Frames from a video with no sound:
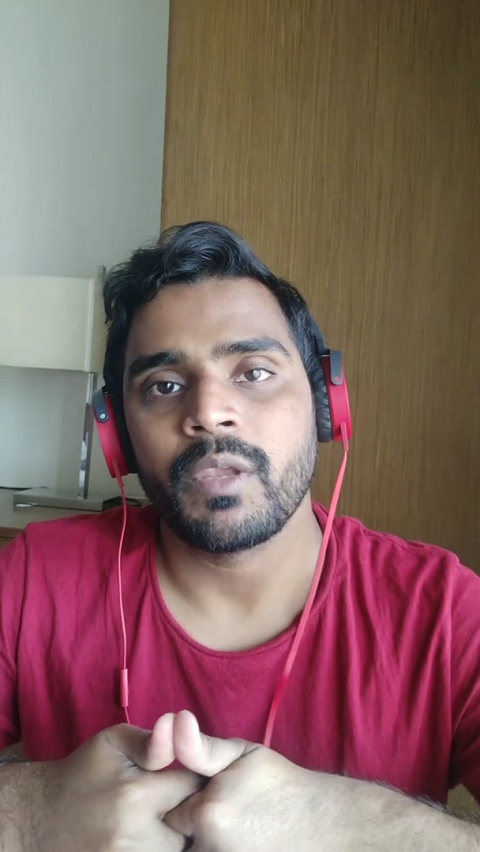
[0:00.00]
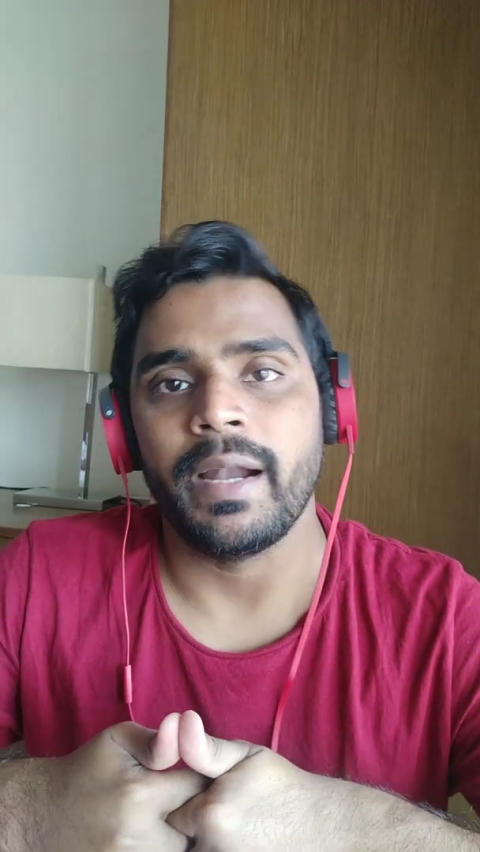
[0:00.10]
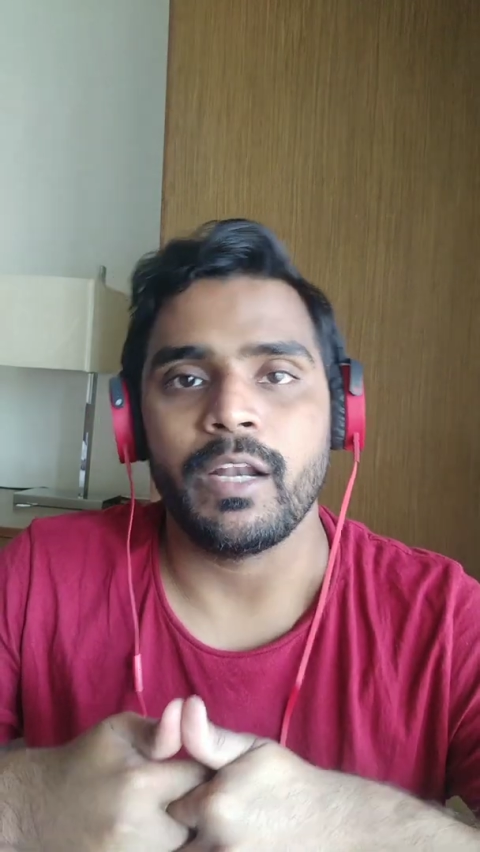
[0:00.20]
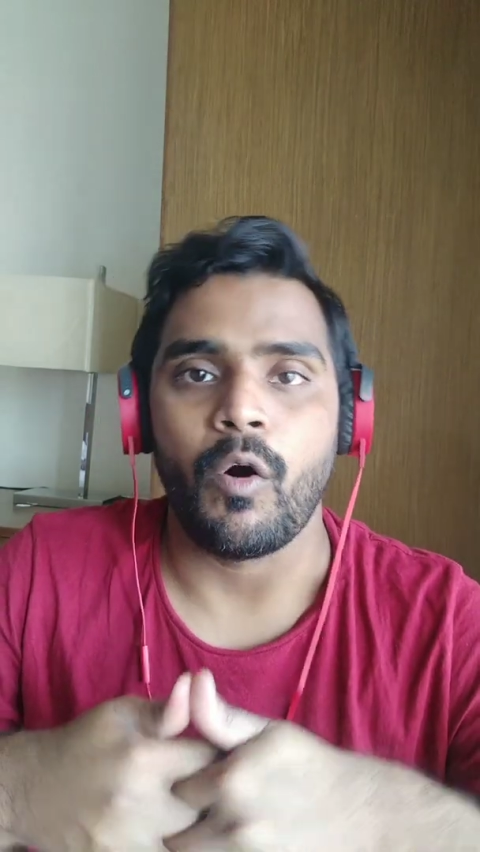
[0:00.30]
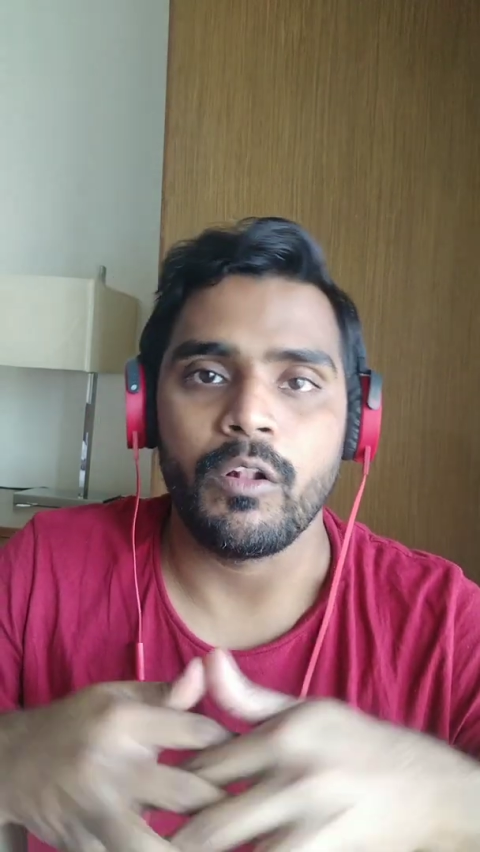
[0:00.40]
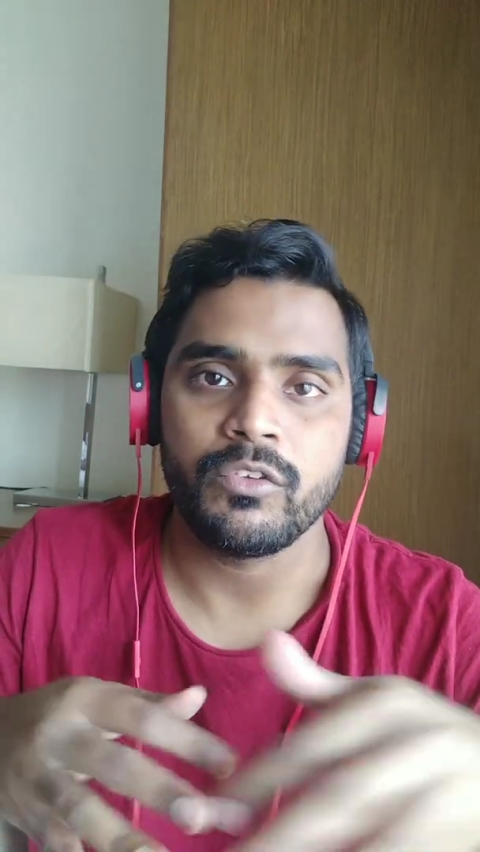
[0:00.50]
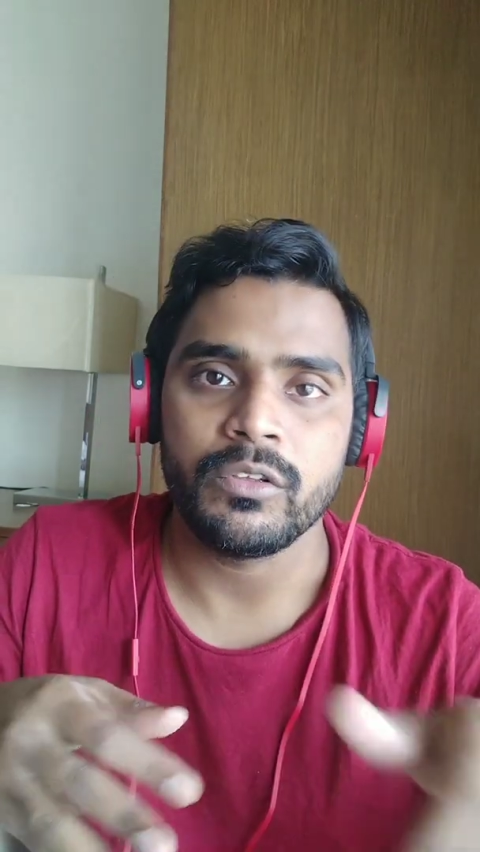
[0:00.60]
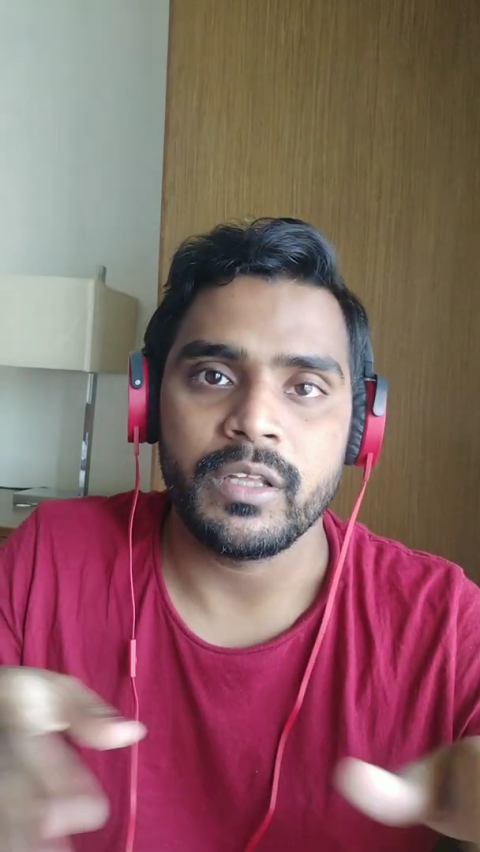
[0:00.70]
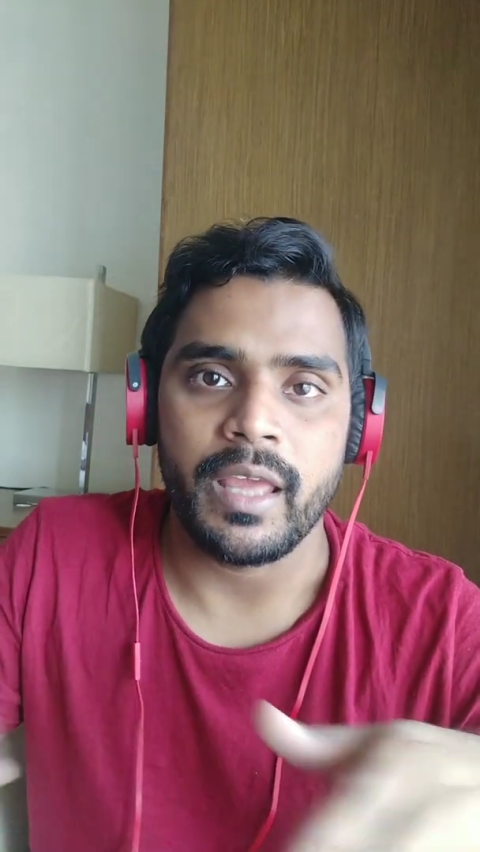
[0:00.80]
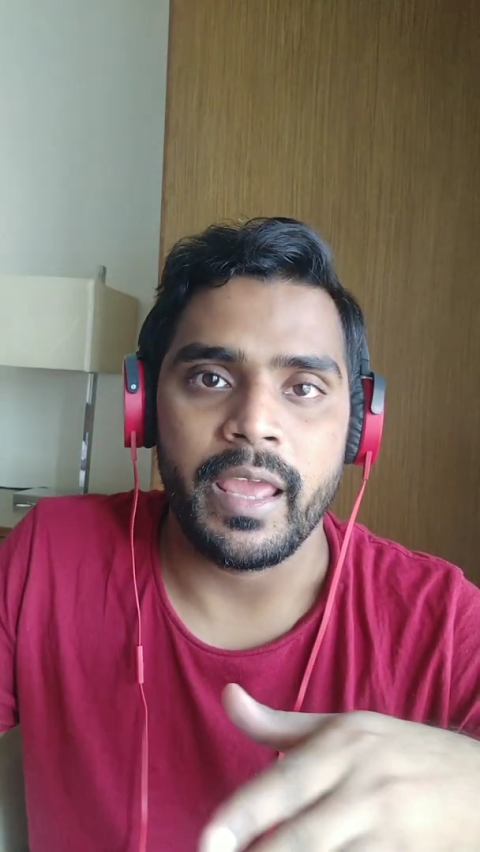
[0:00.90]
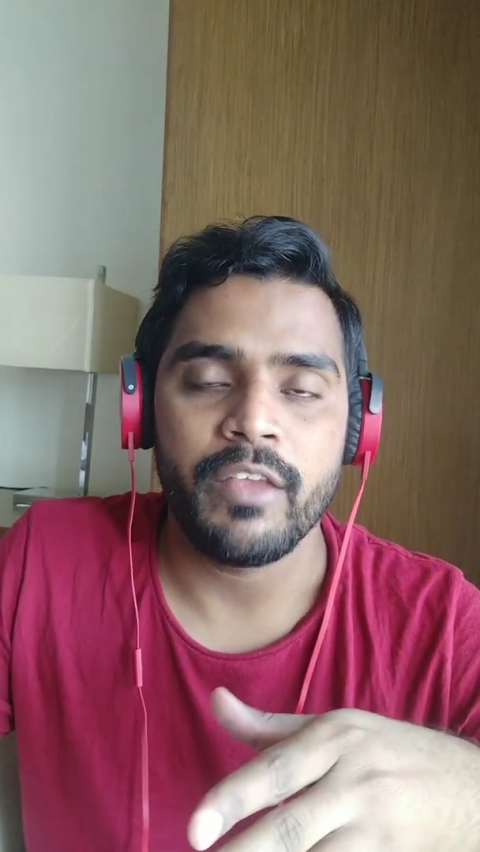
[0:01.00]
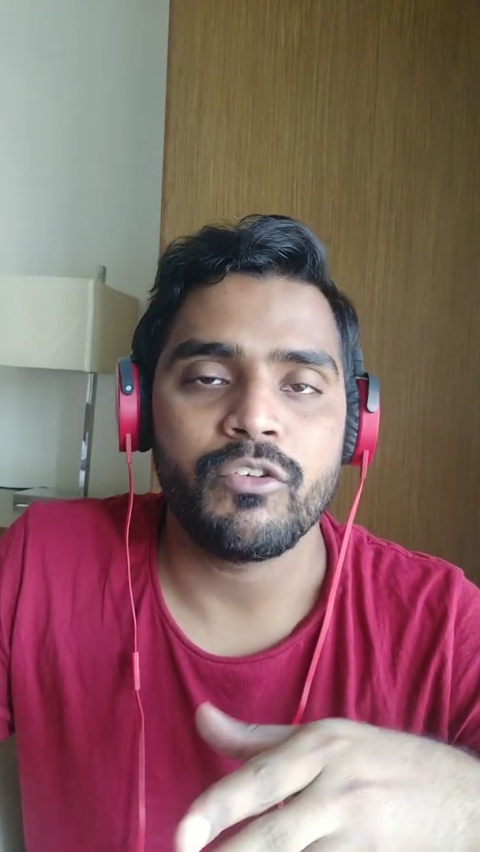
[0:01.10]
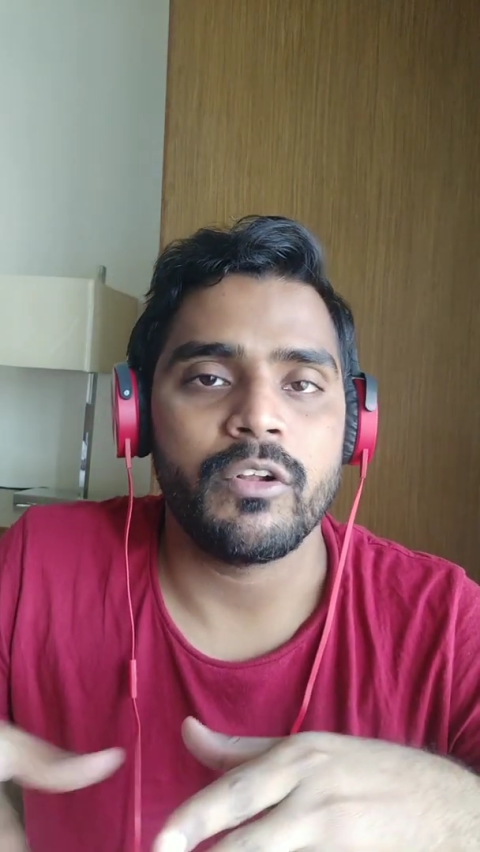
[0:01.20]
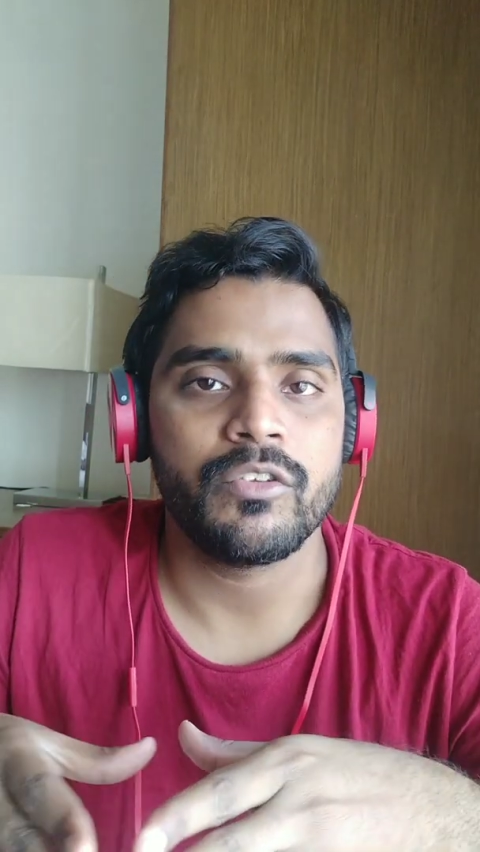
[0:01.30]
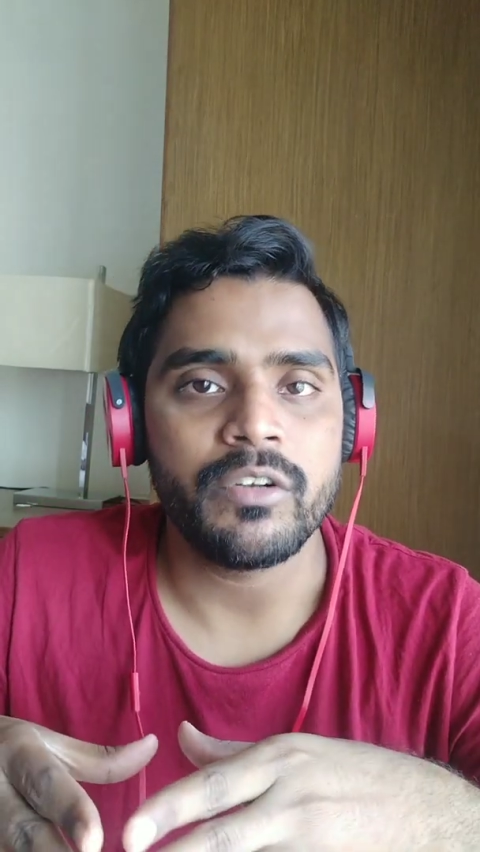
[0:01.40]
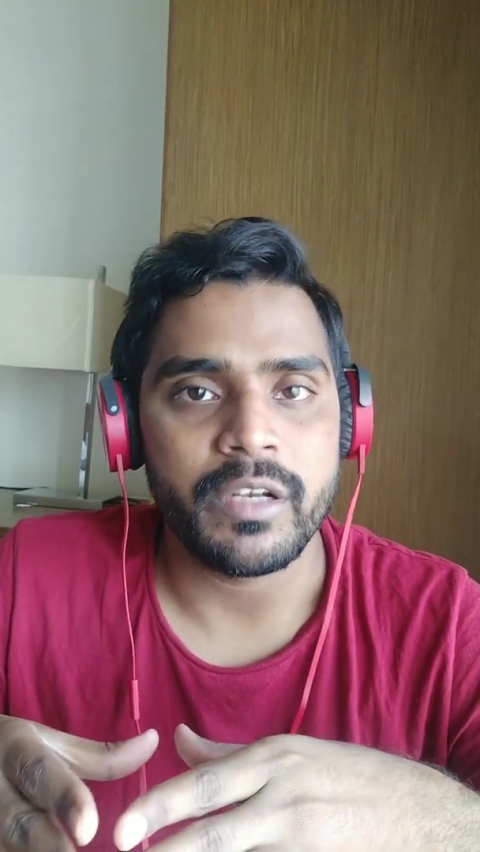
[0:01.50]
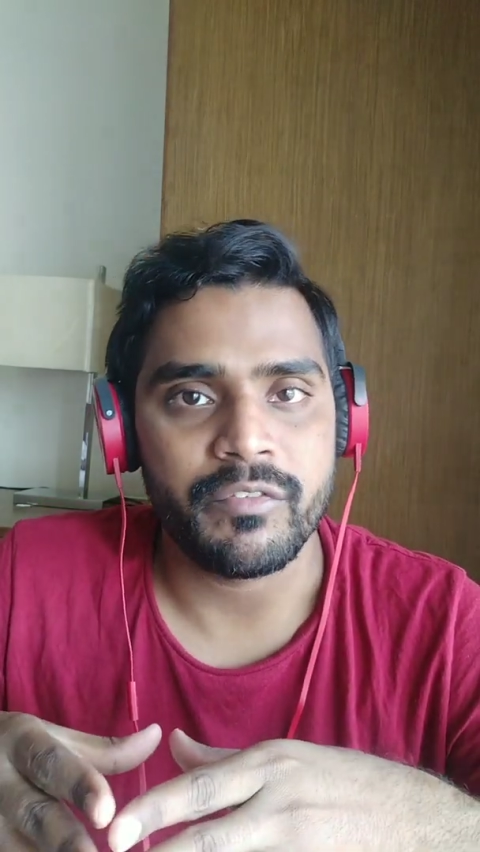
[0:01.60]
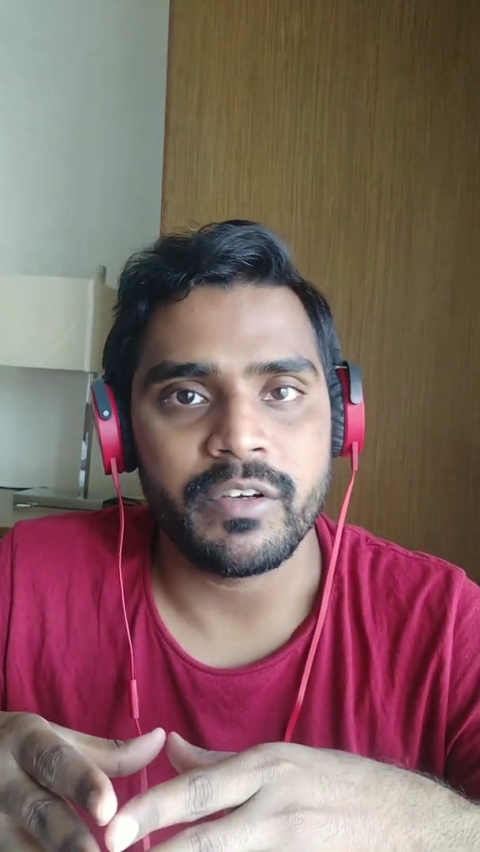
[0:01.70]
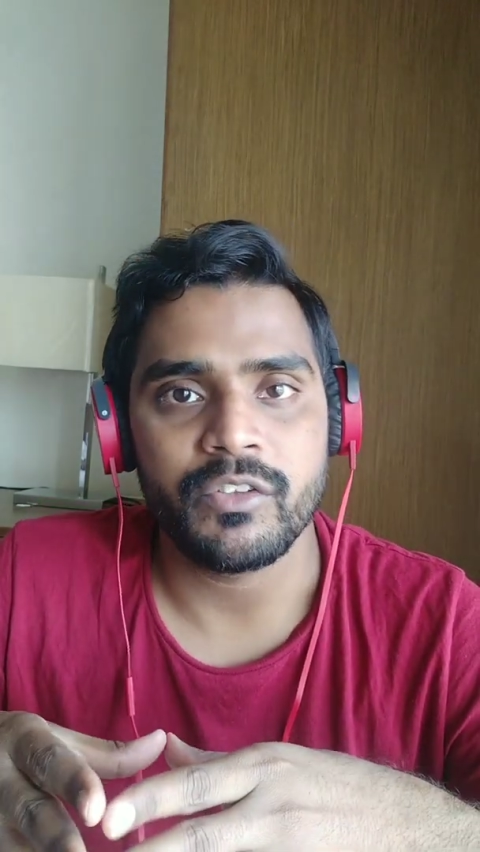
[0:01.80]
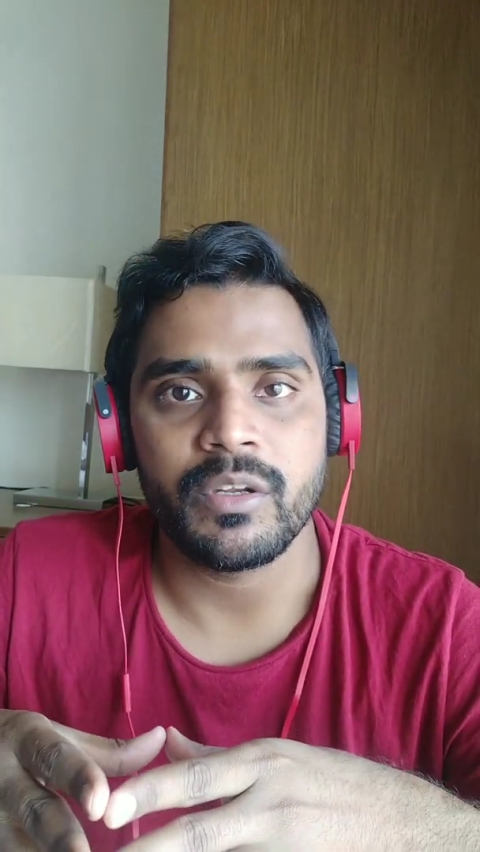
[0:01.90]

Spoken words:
and also the age also differs